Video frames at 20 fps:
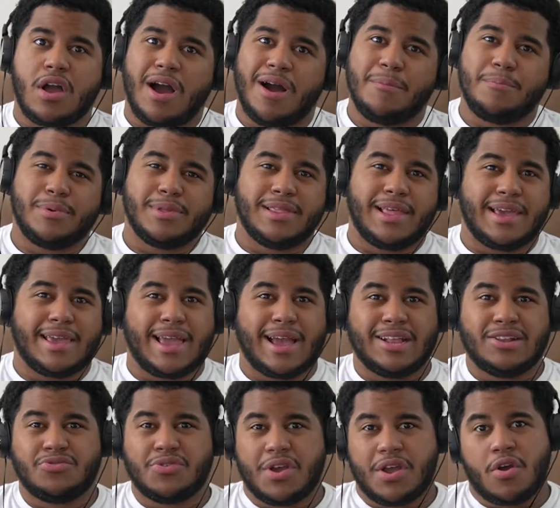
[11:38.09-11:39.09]
up and like I
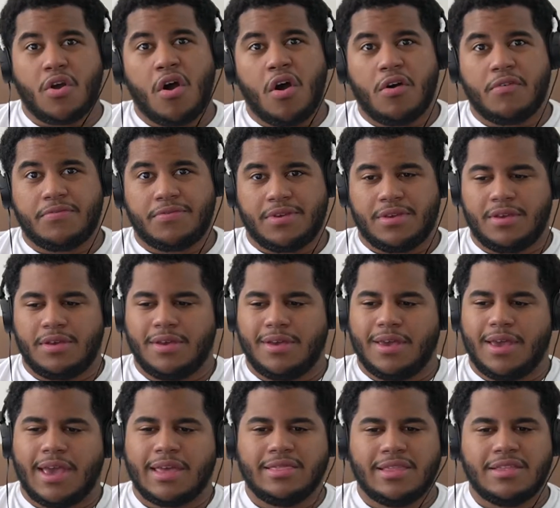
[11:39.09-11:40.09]
drank coffee.
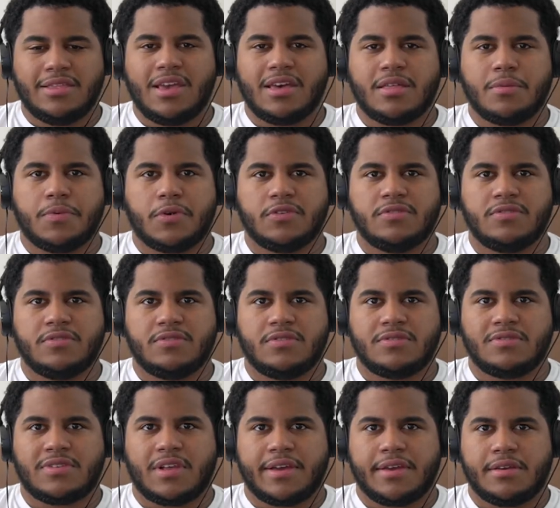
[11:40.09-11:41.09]
And then the other person is
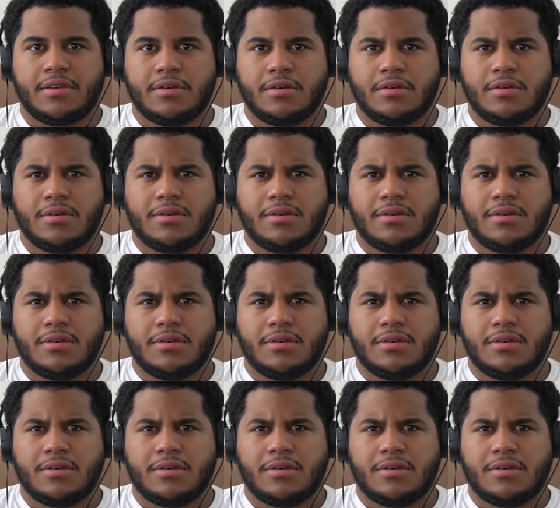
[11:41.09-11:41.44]
just like,